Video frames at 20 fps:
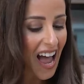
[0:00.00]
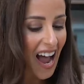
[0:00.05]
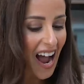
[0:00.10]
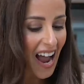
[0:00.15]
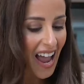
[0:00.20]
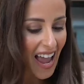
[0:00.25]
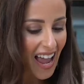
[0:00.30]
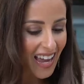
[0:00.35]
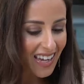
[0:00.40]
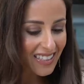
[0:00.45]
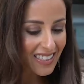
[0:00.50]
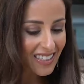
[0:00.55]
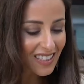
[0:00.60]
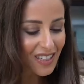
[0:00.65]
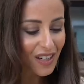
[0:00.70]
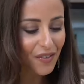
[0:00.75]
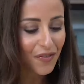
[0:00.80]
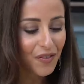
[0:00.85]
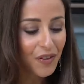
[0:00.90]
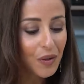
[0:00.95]
I
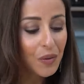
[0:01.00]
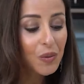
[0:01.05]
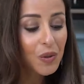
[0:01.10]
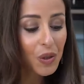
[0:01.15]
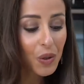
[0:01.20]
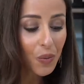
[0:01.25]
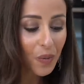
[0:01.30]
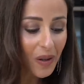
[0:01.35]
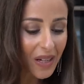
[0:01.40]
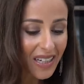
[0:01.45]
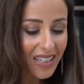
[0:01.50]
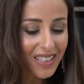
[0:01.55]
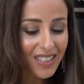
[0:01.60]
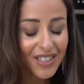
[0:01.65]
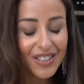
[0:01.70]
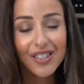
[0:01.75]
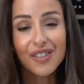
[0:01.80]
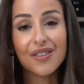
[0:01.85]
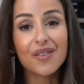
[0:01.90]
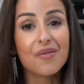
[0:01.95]
added a few tweaks
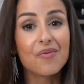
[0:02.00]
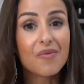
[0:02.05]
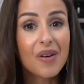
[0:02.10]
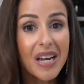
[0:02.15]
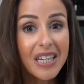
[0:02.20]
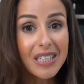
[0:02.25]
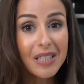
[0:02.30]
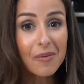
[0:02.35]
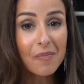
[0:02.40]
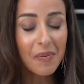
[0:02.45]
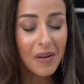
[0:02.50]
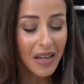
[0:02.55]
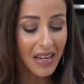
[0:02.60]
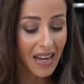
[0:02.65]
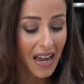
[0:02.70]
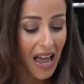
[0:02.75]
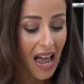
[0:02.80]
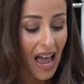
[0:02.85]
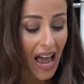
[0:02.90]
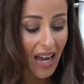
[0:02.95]
to the
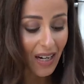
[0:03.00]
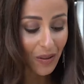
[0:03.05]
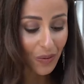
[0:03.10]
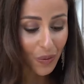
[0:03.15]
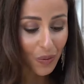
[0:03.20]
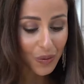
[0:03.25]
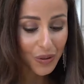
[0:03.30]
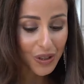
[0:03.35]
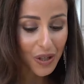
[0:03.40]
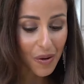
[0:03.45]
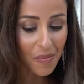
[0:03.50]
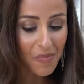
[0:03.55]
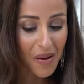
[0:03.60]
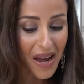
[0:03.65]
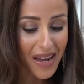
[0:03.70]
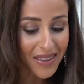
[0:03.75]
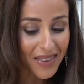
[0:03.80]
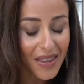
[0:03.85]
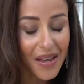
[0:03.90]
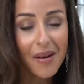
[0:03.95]
recipe and also
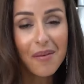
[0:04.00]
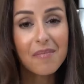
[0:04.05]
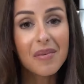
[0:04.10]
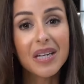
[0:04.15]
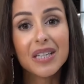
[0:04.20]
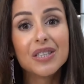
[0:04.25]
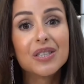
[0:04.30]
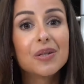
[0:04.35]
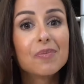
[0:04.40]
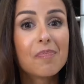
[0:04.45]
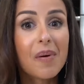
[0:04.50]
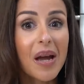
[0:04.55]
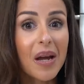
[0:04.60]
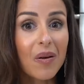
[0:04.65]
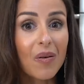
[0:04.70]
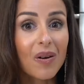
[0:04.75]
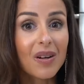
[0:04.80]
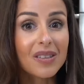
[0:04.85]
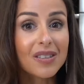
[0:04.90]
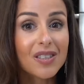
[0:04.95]
made them into
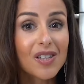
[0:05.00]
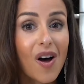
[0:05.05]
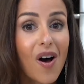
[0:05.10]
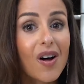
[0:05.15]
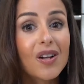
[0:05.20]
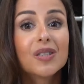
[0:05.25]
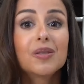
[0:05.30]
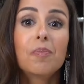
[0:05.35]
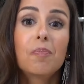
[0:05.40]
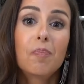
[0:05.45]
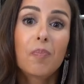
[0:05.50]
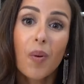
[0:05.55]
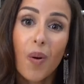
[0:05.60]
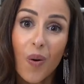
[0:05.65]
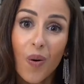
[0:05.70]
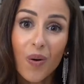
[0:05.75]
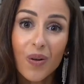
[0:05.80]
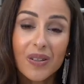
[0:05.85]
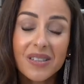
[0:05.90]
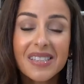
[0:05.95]
Bakewell Tart
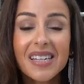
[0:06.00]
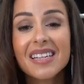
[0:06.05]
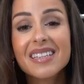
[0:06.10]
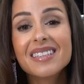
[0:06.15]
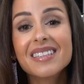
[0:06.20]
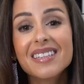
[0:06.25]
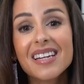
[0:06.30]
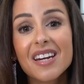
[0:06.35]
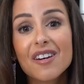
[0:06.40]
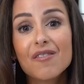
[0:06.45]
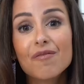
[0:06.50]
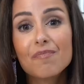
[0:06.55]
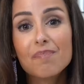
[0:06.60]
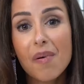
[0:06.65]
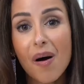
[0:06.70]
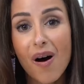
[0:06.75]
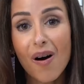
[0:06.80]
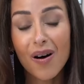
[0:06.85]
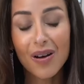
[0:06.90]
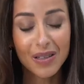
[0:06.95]
balls instead of
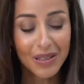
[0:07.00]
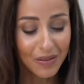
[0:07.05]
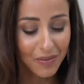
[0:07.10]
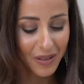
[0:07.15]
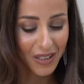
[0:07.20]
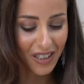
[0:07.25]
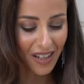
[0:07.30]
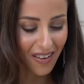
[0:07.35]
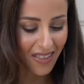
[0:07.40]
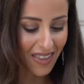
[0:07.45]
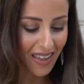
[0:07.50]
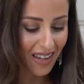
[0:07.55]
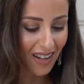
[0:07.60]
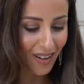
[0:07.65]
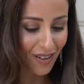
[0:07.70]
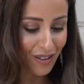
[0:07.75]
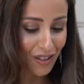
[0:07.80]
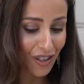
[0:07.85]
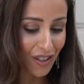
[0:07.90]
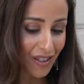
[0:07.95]
bars, which I
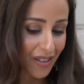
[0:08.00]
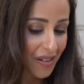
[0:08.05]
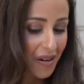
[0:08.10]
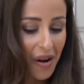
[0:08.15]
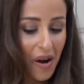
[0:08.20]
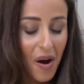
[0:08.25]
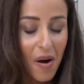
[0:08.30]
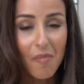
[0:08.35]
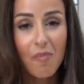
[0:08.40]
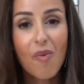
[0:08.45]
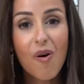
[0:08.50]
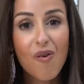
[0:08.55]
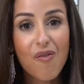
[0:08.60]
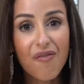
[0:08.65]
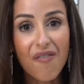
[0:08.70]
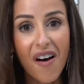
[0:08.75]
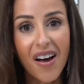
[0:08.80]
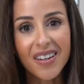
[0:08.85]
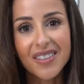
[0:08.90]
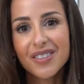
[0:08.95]
think are just more
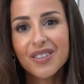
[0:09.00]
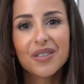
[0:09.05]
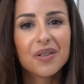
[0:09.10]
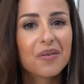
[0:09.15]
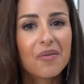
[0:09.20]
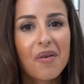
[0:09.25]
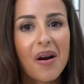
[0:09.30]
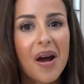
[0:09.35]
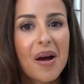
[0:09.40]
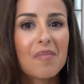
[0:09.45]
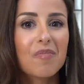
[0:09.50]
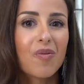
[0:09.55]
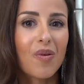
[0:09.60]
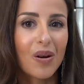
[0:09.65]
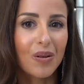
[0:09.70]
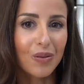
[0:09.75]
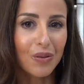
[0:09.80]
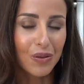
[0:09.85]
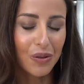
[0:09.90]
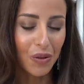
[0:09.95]
fun to grab
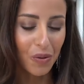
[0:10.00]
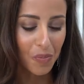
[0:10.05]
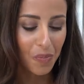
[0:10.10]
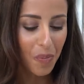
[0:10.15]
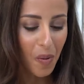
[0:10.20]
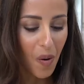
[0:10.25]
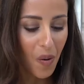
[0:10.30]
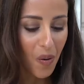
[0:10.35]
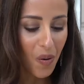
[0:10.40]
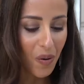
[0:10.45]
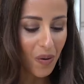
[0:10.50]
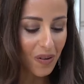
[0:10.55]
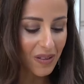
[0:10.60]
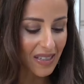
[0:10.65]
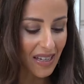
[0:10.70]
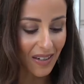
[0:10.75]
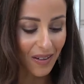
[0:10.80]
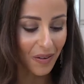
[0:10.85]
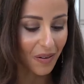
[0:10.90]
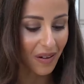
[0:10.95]
1 or 2
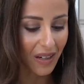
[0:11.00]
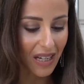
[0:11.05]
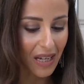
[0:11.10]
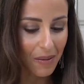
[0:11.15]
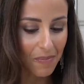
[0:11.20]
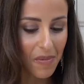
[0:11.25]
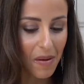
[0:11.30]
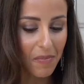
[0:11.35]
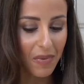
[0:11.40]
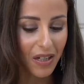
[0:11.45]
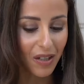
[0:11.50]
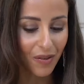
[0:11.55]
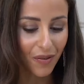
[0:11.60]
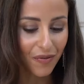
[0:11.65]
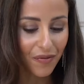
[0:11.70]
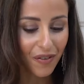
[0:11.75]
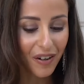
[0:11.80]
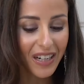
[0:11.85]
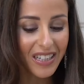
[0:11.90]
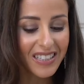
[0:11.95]
balls and you can keep them in your
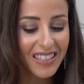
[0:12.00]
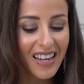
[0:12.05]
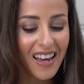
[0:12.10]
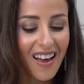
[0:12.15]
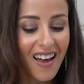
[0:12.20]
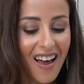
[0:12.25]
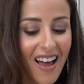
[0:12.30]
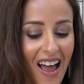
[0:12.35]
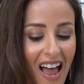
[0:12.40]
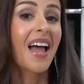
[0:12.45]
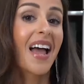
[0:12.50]
freezer.